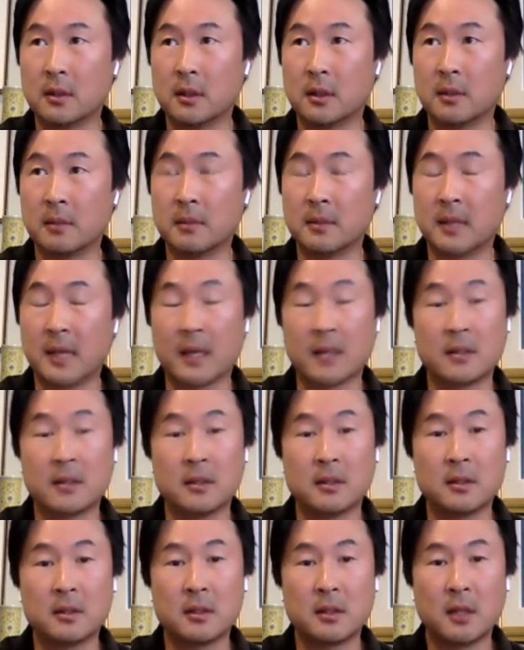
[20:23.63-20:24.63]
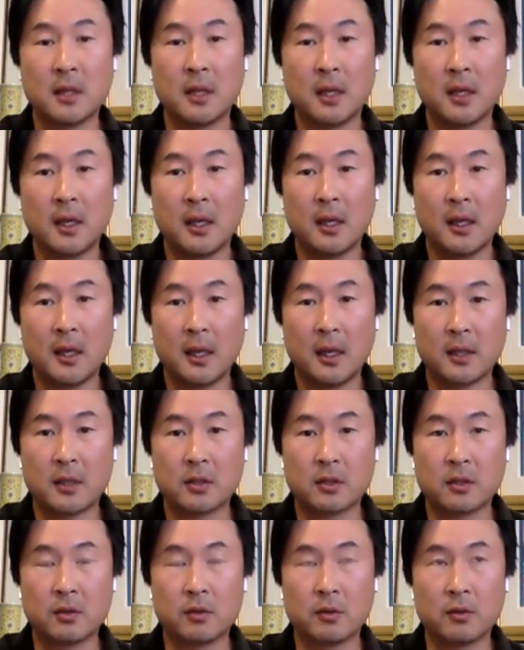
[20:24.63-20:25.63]
DEXs. And
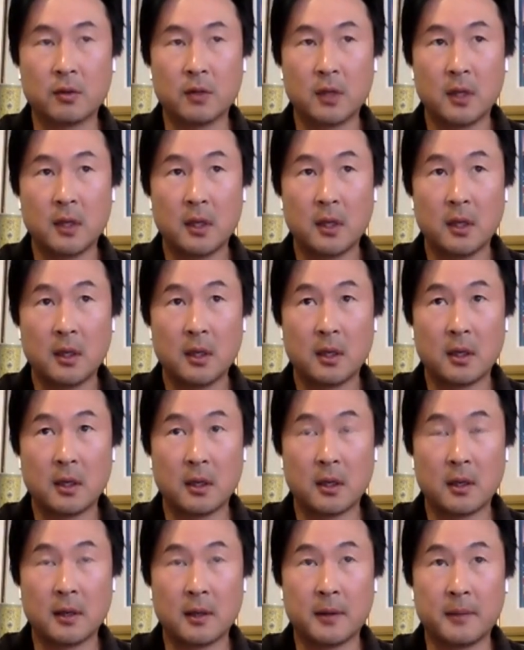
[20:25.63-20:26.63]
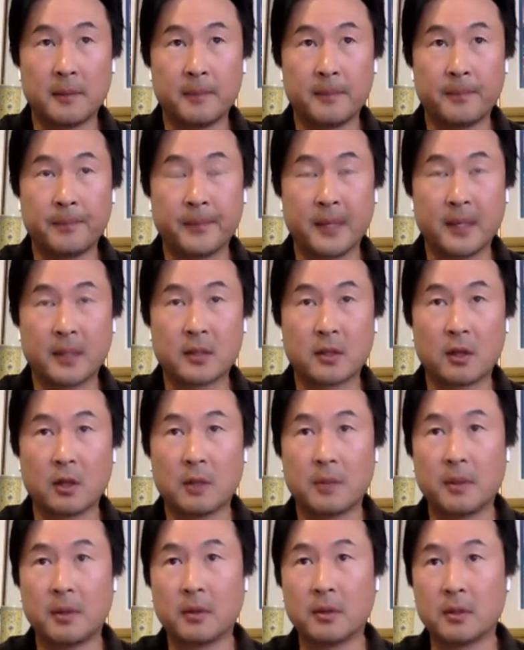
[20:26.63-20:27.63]
so it's all
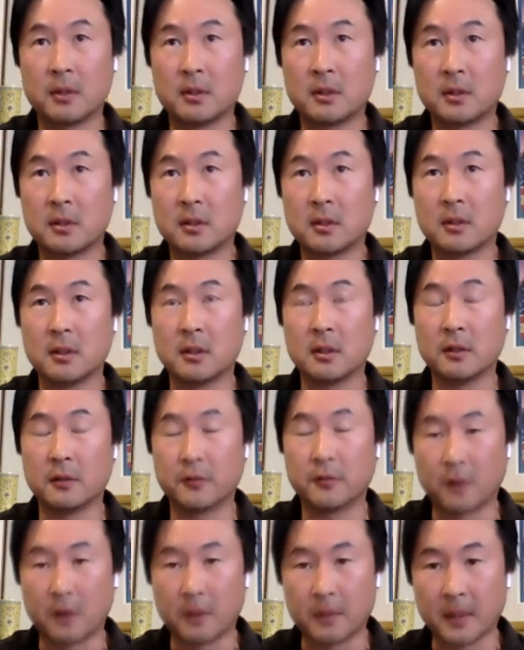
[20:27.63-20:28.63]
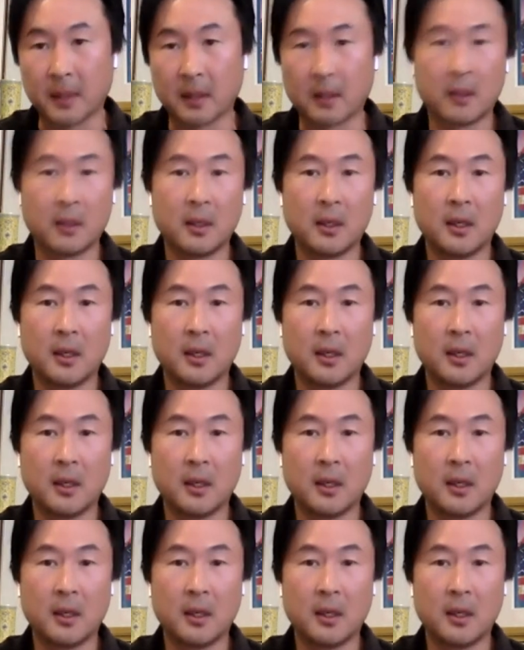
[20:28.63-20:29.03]
about yield farming.